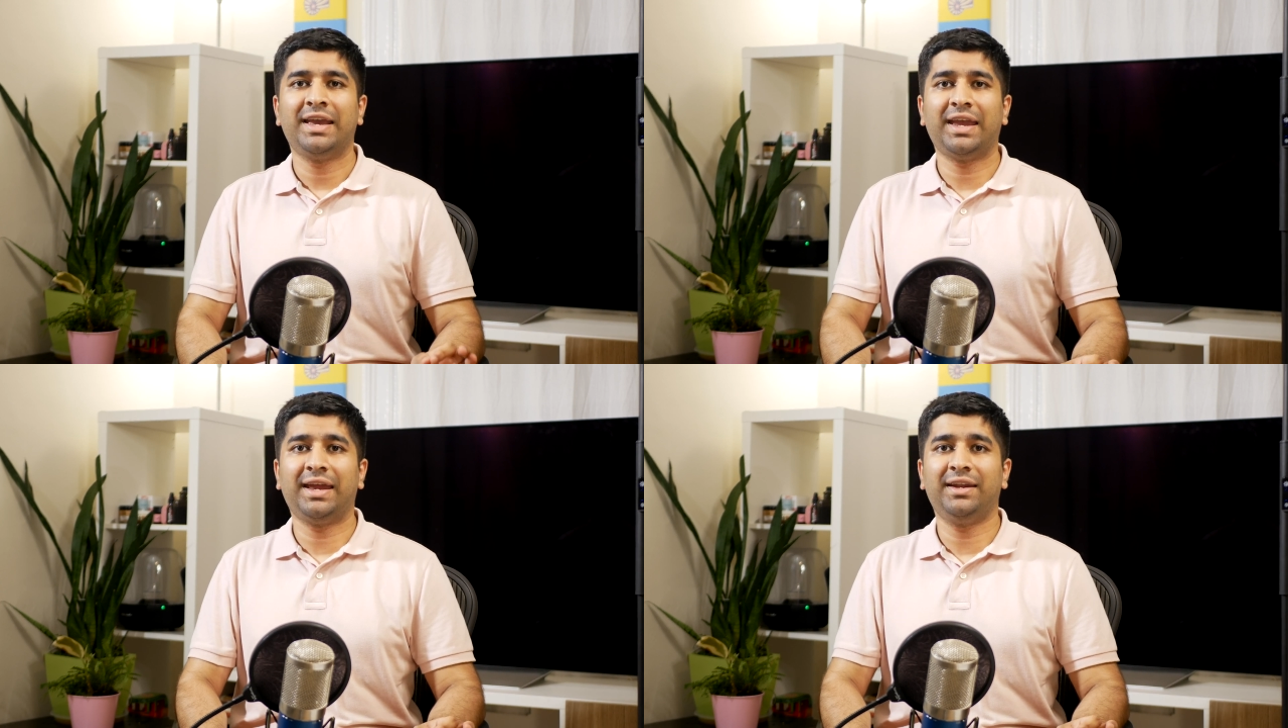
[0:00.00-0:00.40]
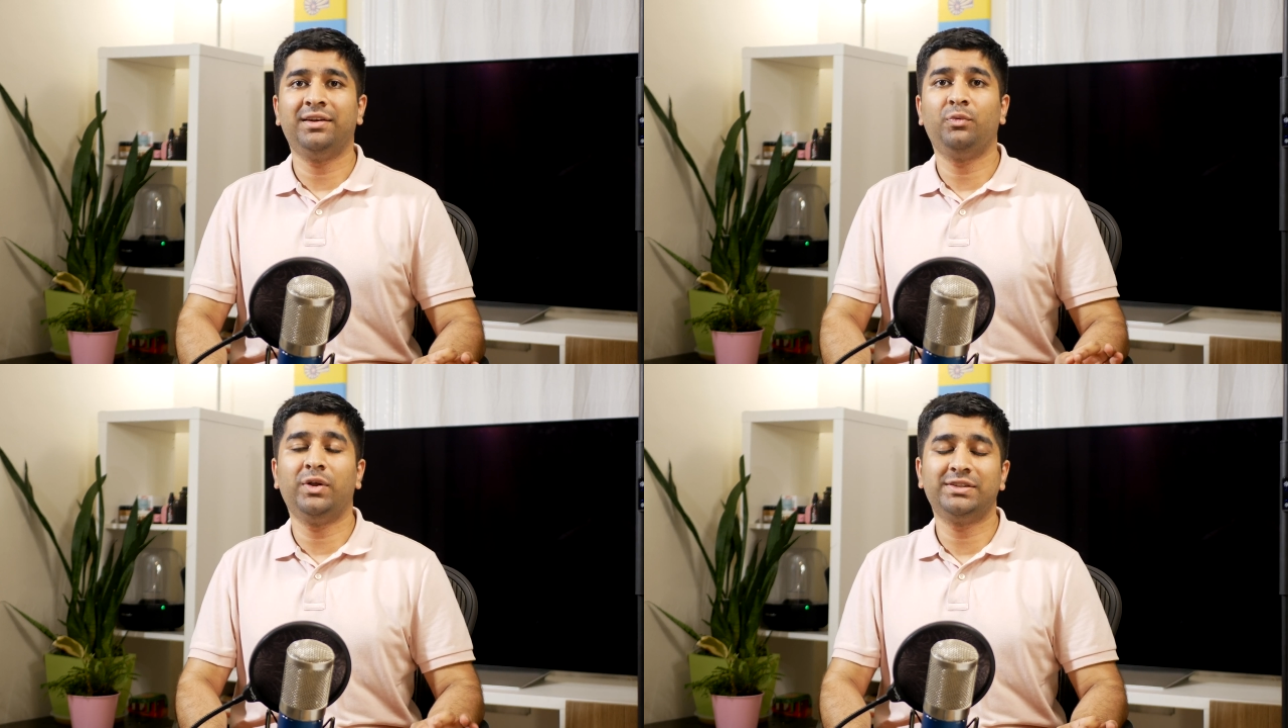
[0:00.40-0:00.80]

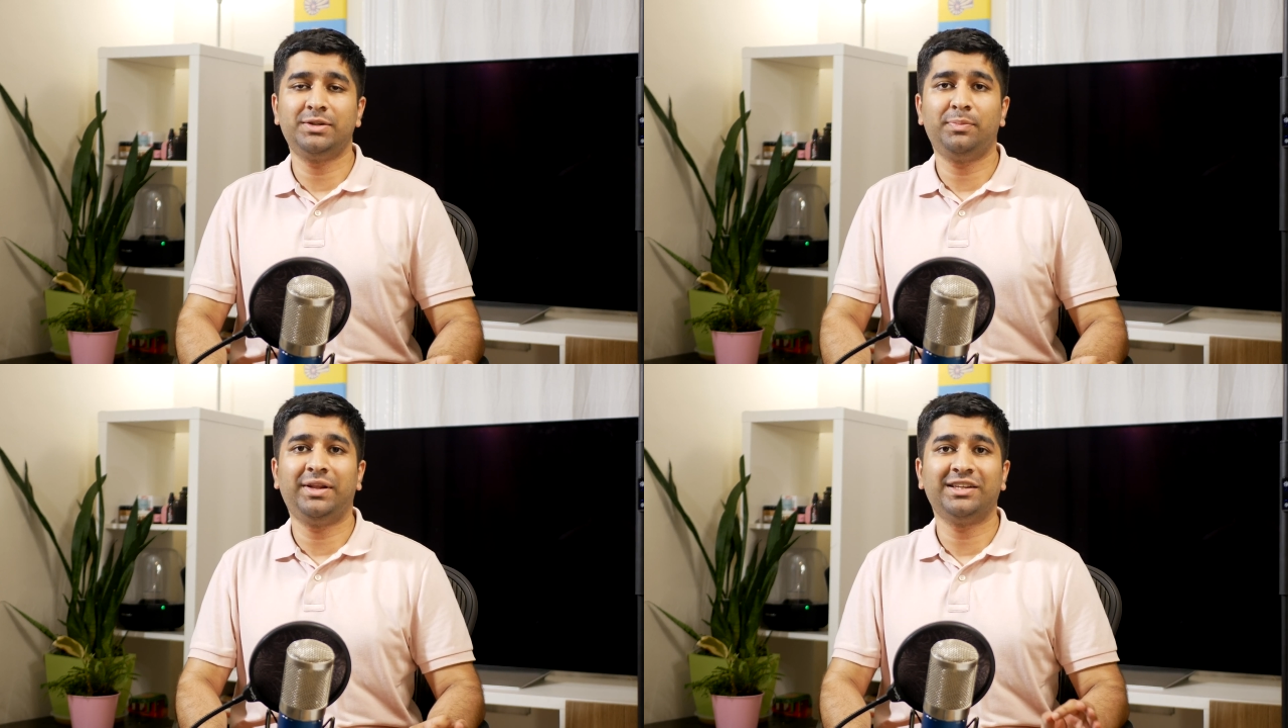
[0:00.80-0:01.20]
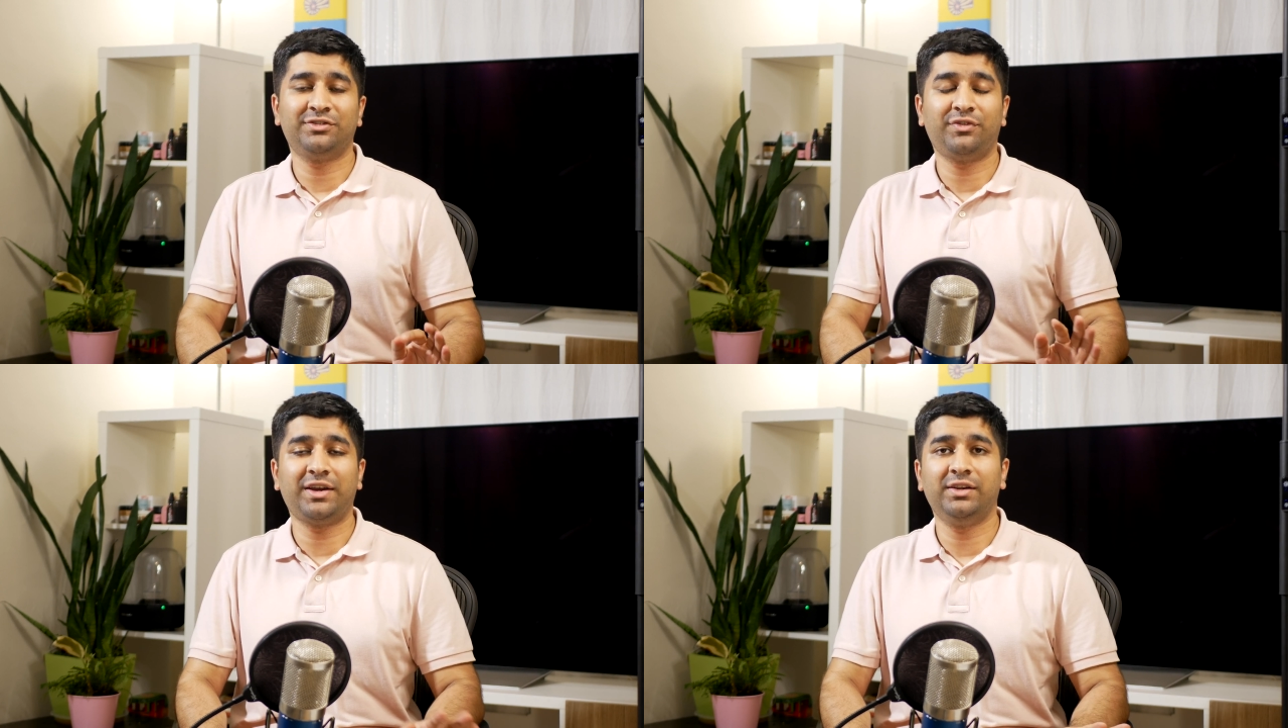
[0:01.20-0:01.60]
and Wealthsimple has
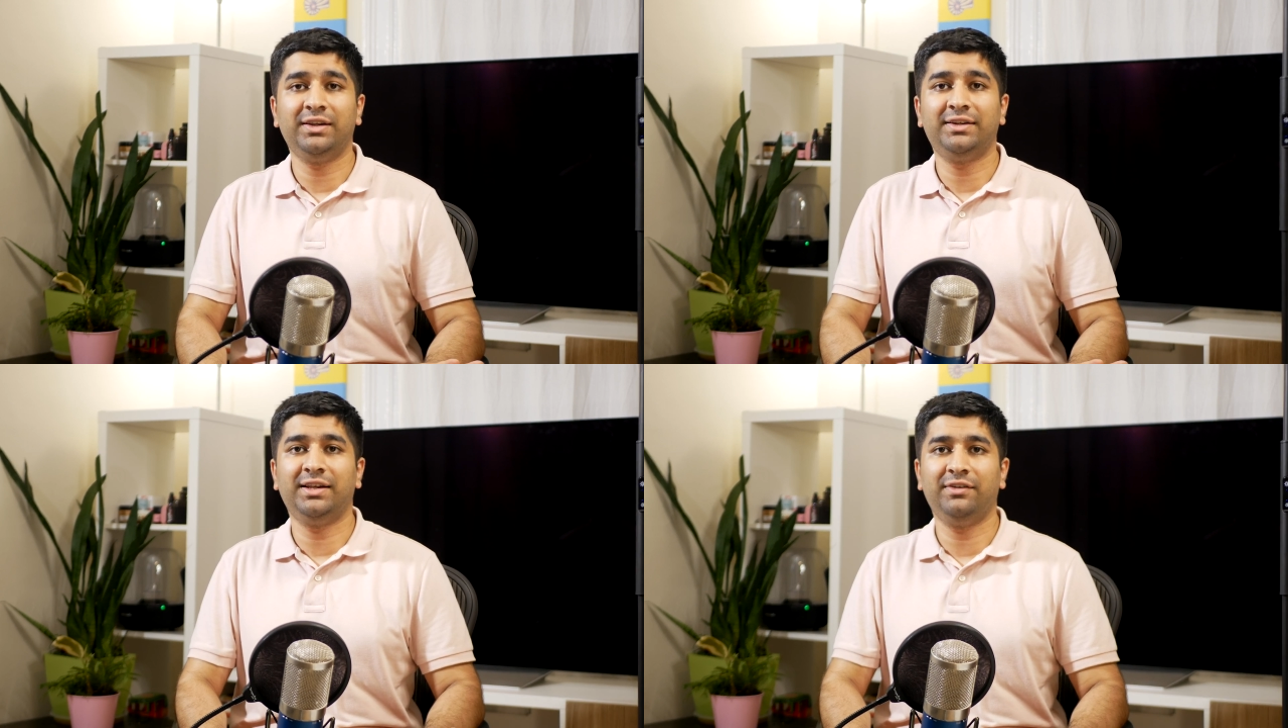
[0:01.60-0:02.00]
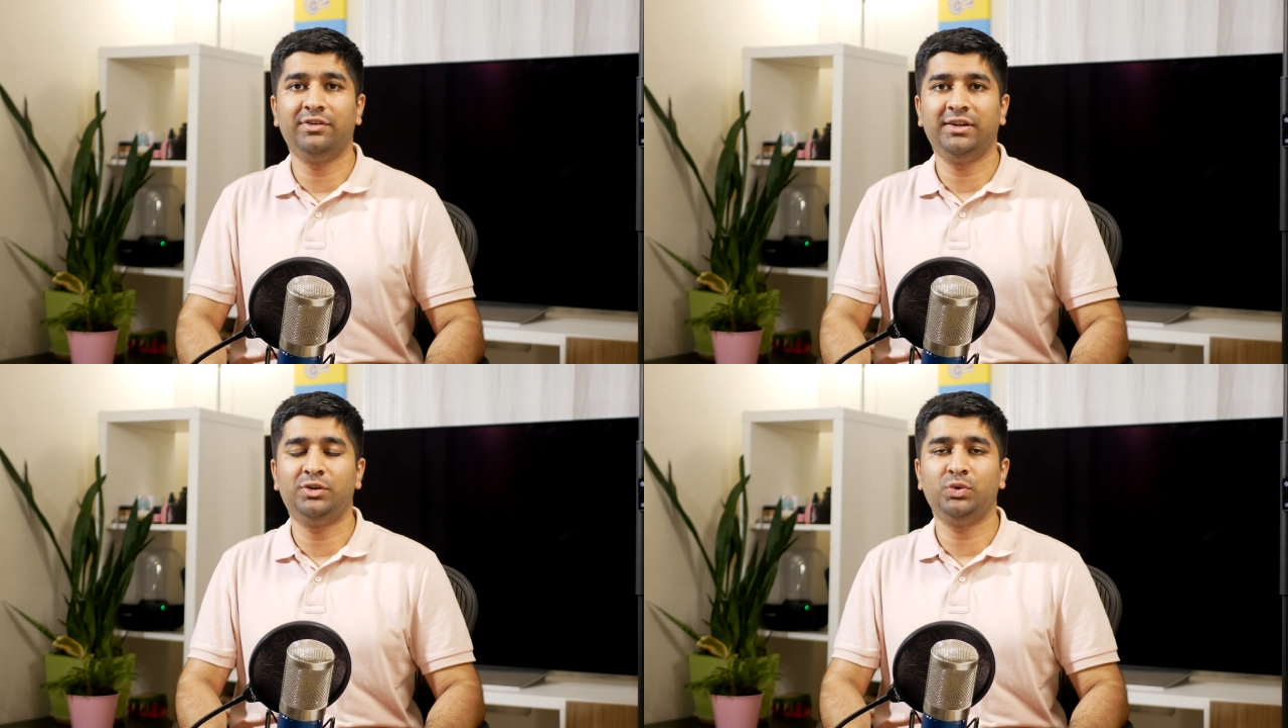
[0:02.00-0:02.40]
finally
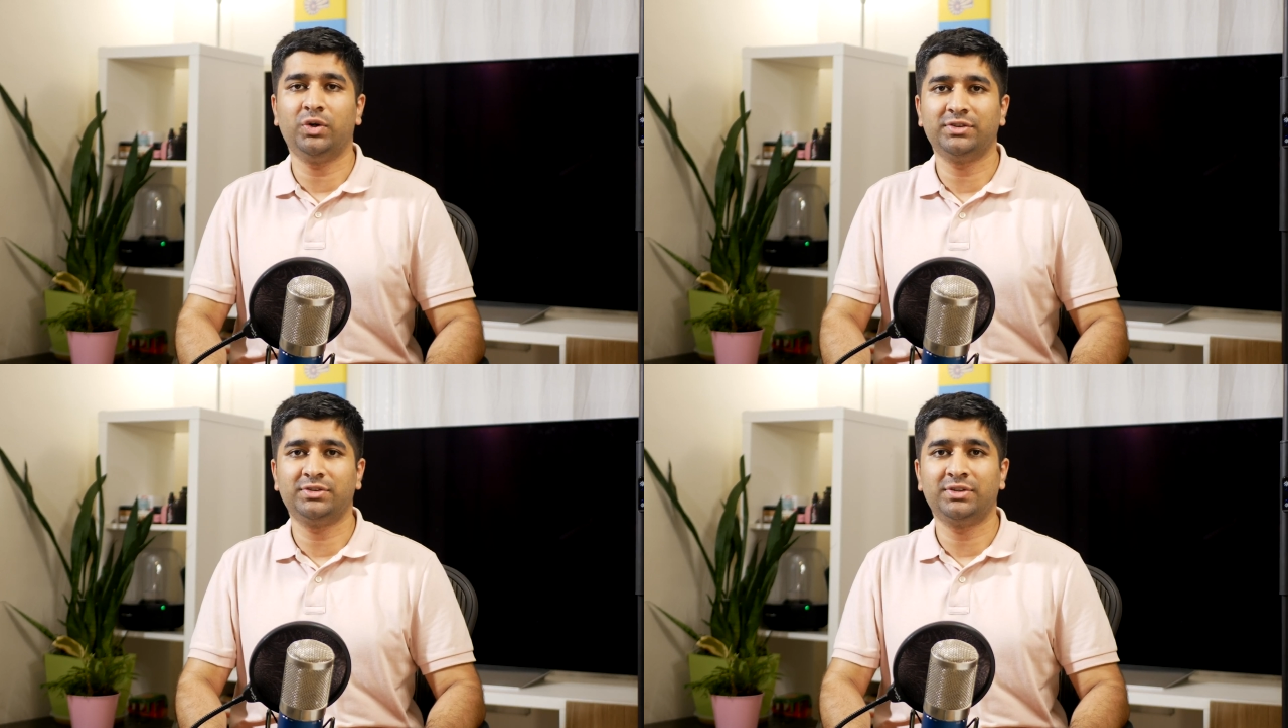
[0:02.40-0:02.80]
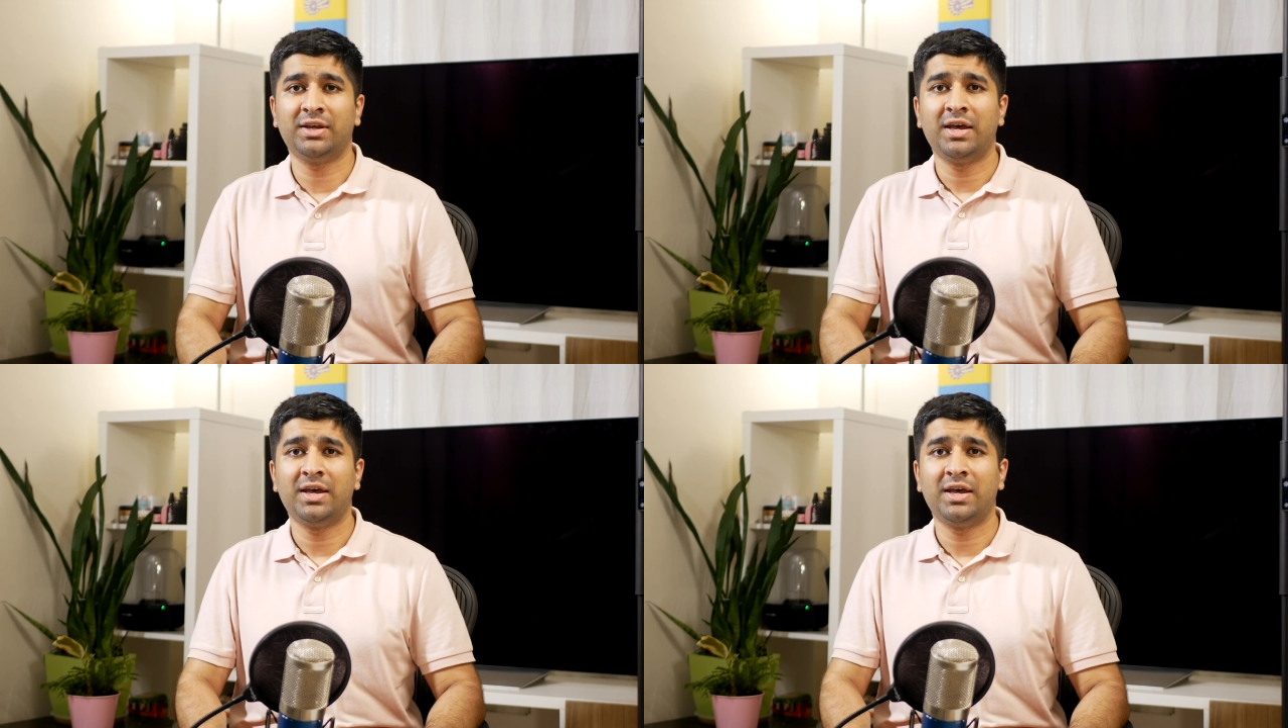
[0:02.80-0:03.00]
delivered it to us.